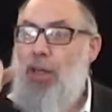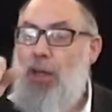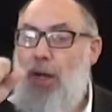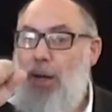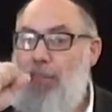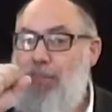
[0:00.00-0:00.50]

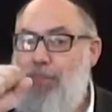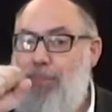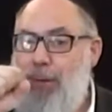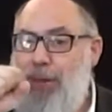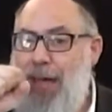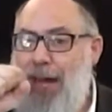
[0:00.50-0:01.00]

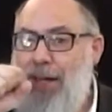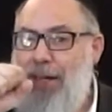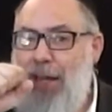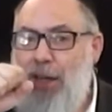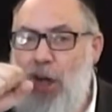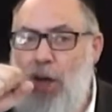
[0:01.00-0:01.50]
But that
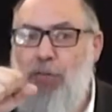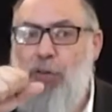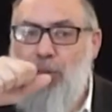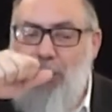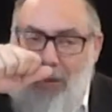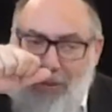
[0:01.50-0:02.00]

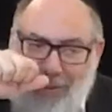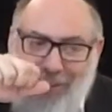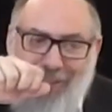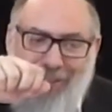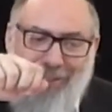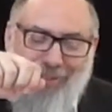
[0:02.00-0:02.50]
kavod
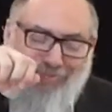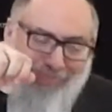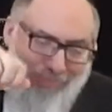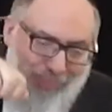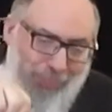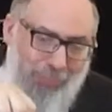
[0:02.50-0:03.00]

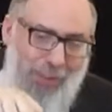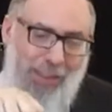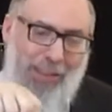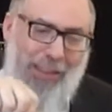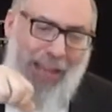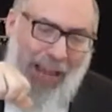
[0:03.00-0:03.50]

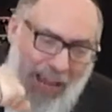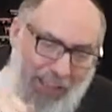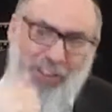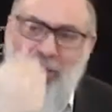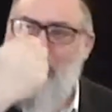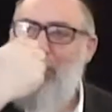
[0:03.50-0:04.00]
it
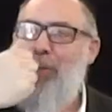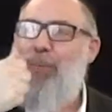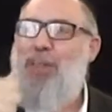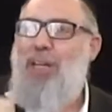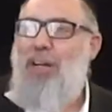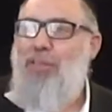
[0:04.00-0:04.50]
has to be
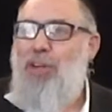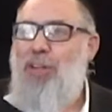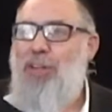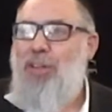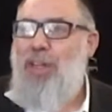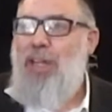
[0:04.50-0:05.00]

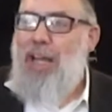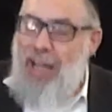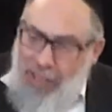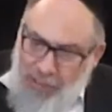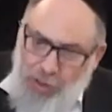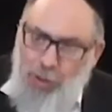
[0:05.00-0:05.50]
b'kavanah,
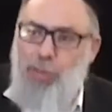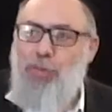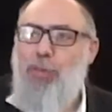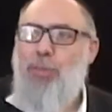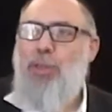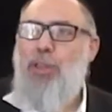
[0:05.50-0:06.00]
has to be
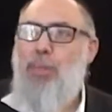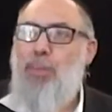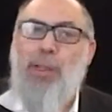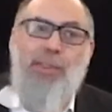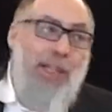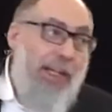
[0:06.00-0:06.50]
from a deep
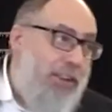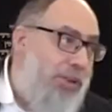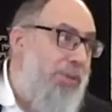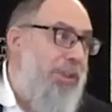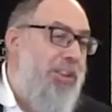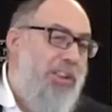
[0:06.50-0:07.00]
place. It has to
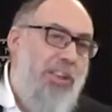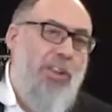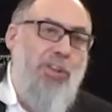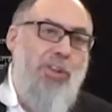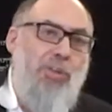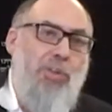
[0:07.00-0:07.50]
be
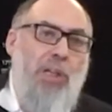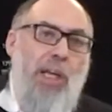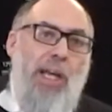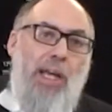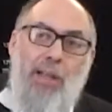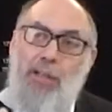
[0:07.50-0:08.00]
sichyun,
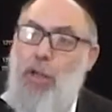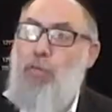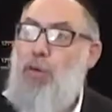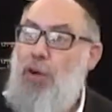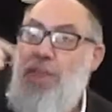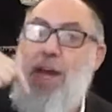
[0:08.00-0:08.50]
and
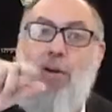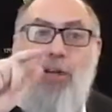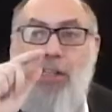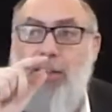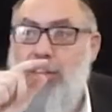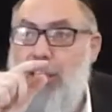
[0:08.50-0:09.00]
therefore there
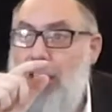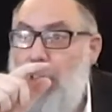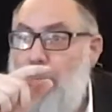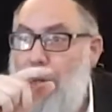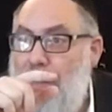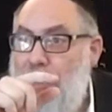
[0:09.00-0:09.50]
it can say
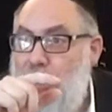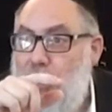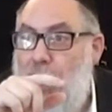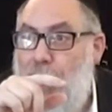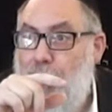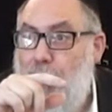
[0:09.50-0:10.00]
laman
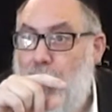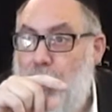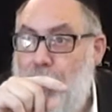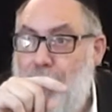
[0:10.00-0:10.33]
yitavlach.